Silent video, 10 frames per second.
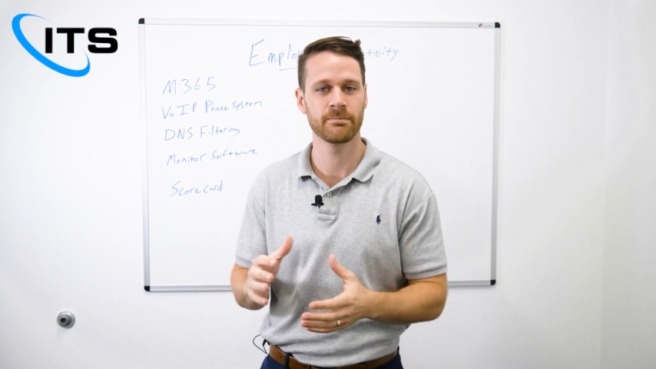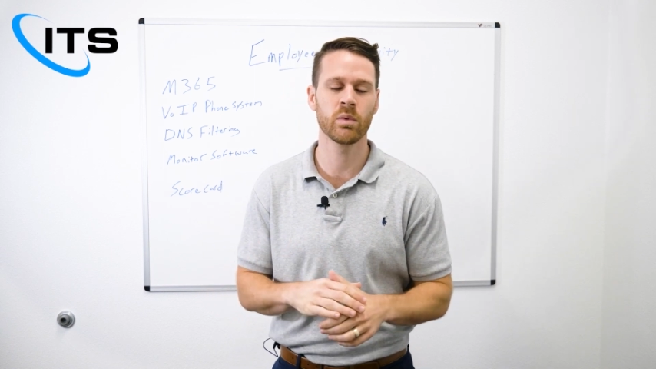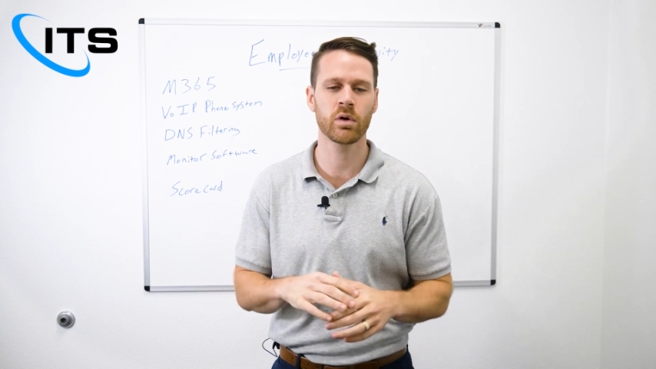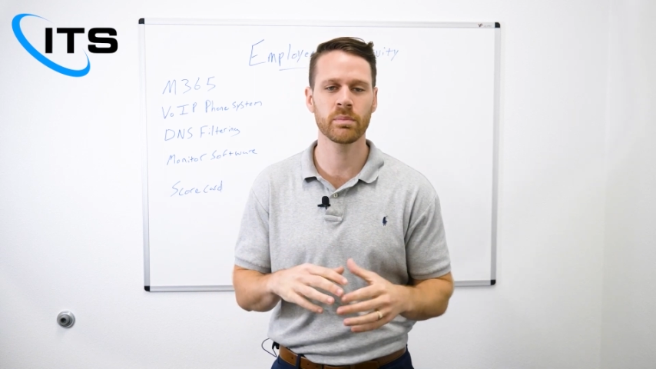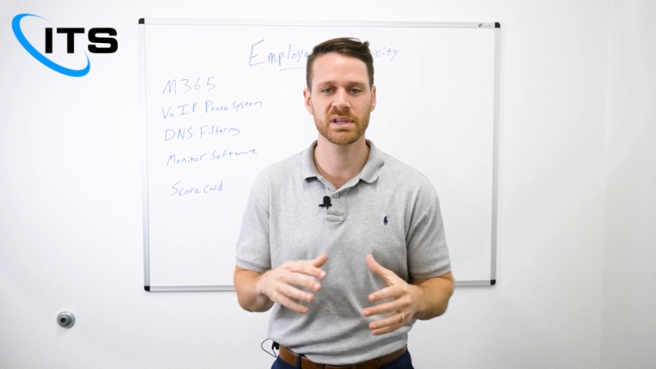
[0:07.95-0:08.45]

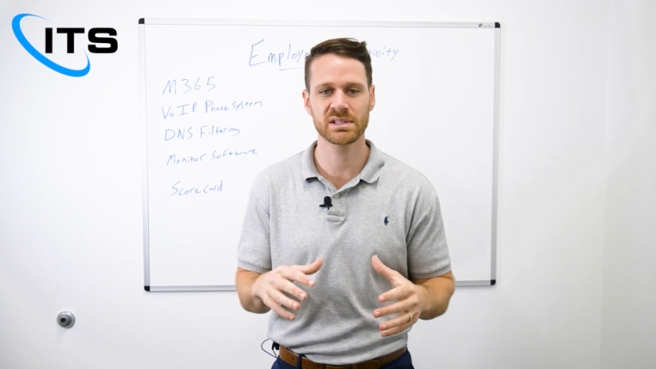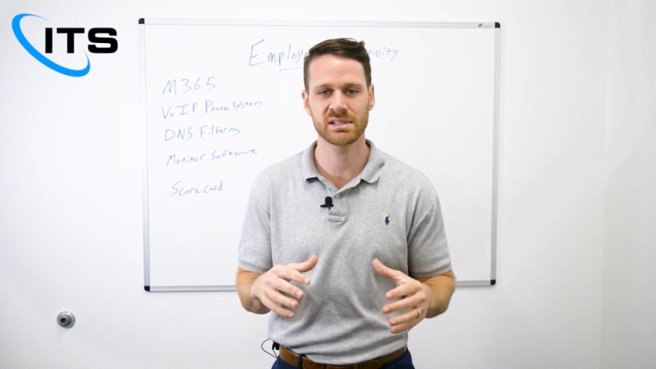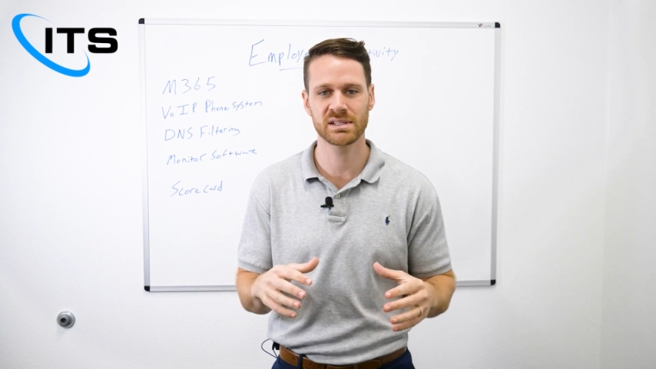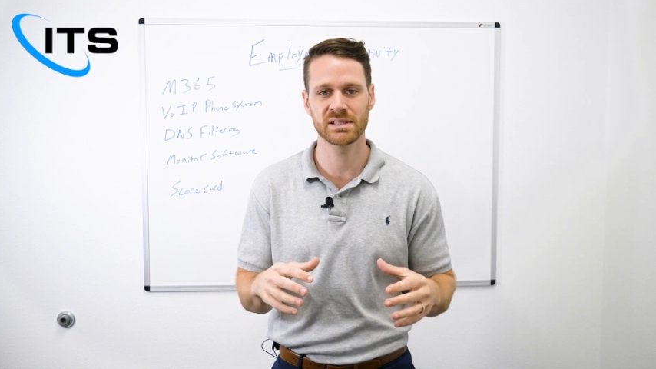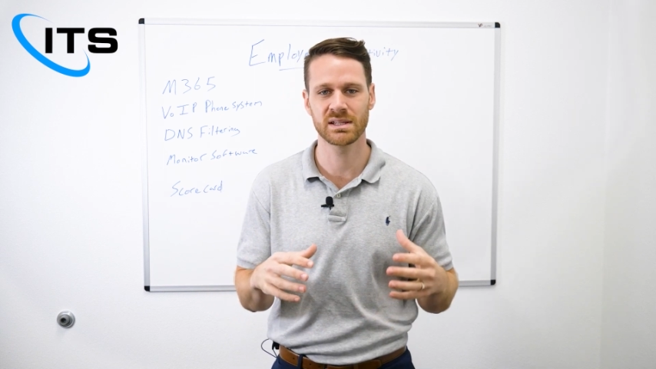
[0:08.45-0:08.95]
More
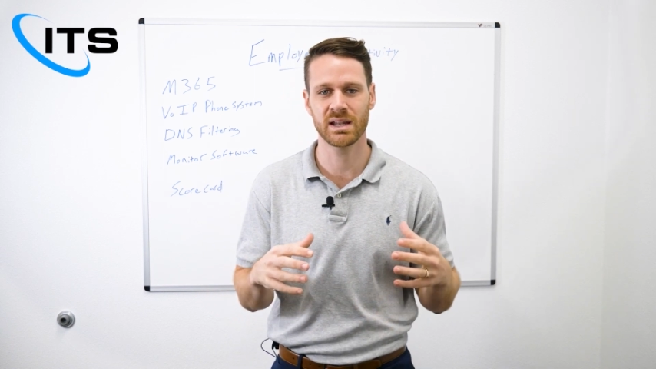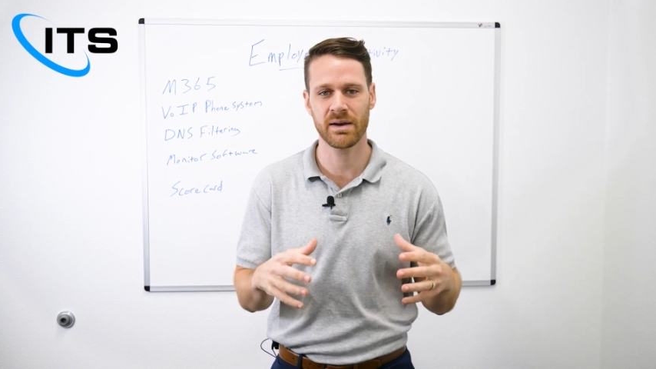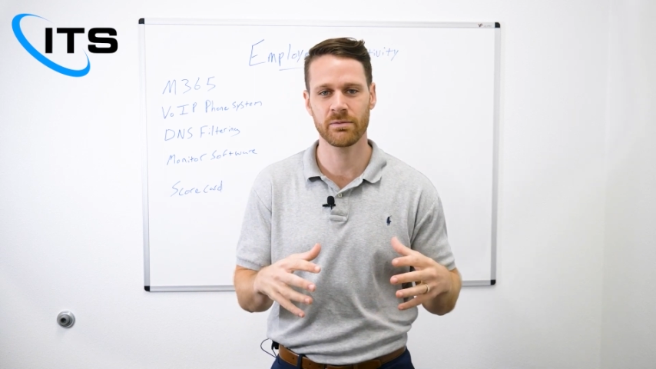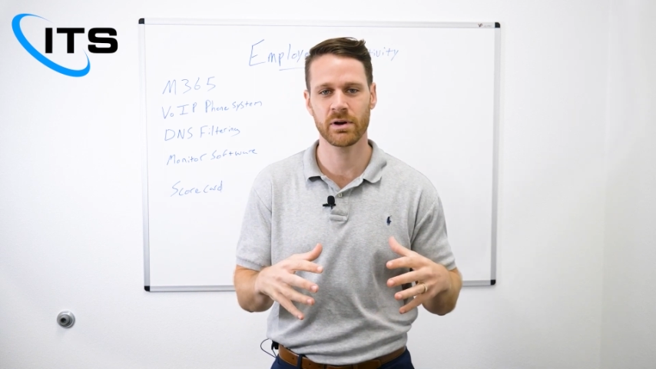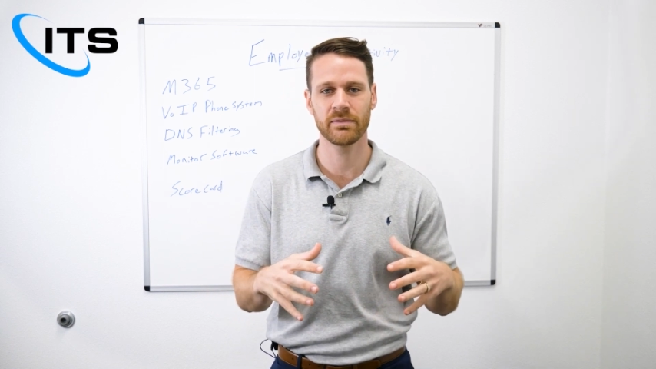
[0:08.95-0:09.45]
businesses than
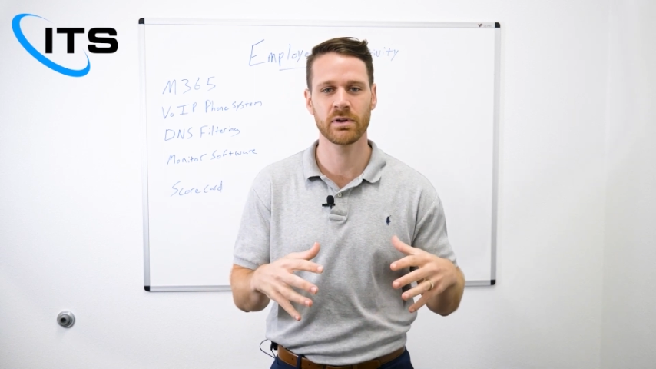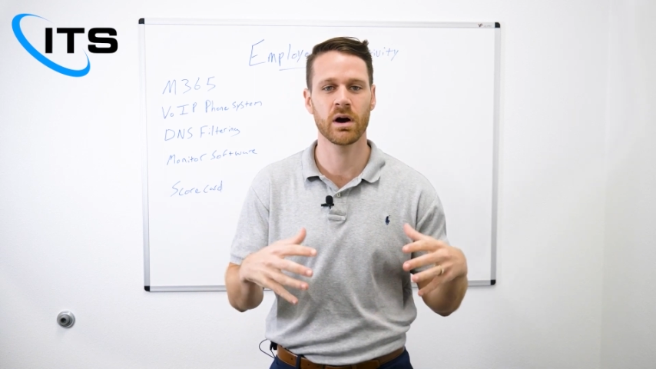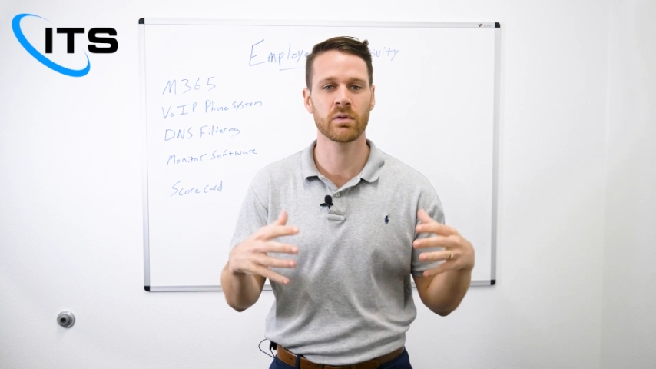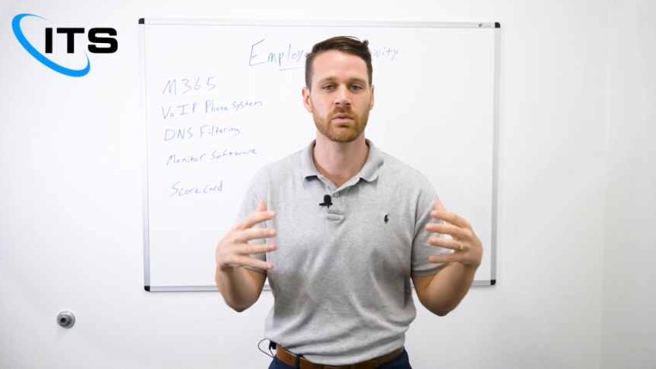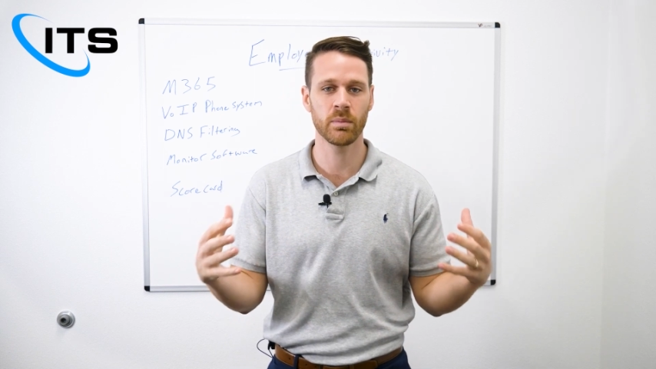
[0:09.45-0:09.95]
ever have
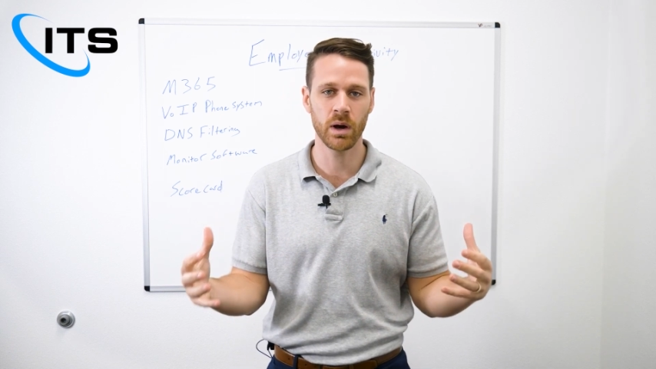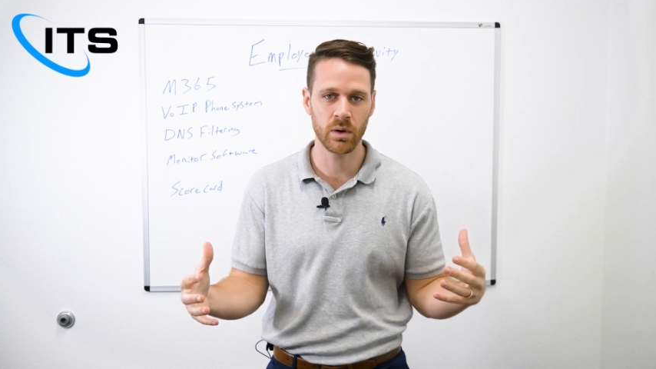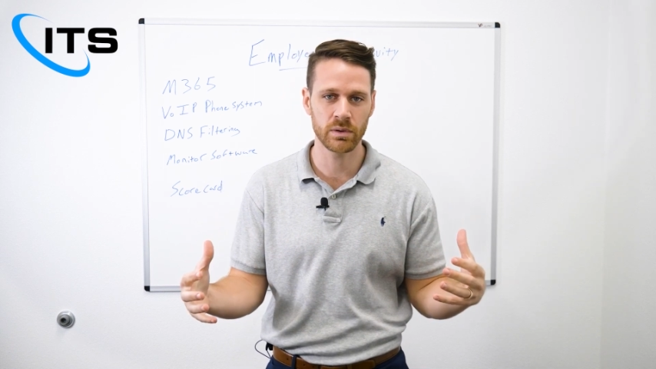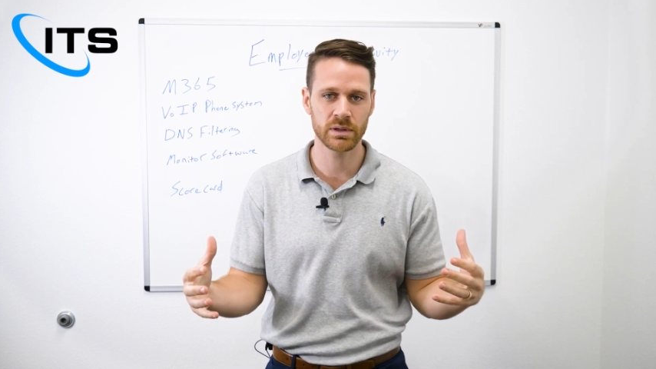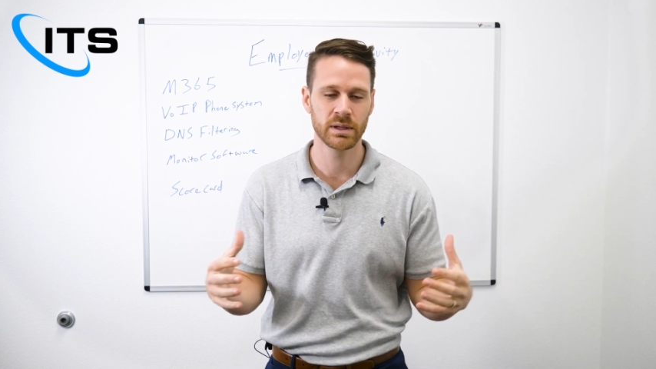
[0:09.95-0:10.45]
gone
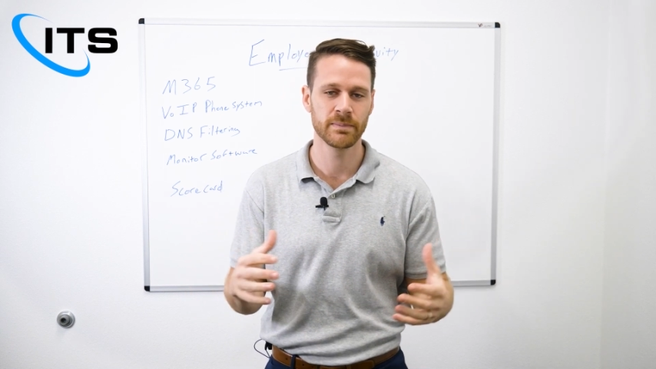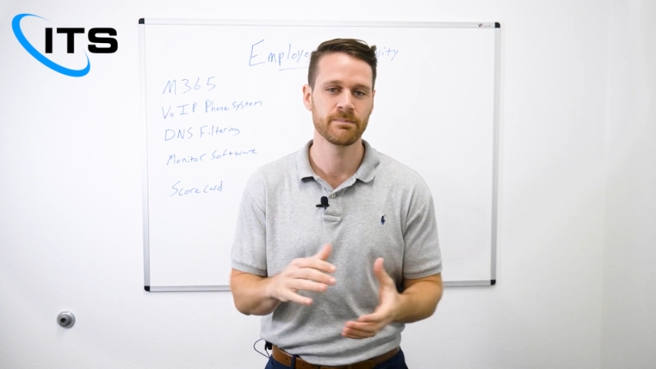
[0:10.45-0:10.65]
remote.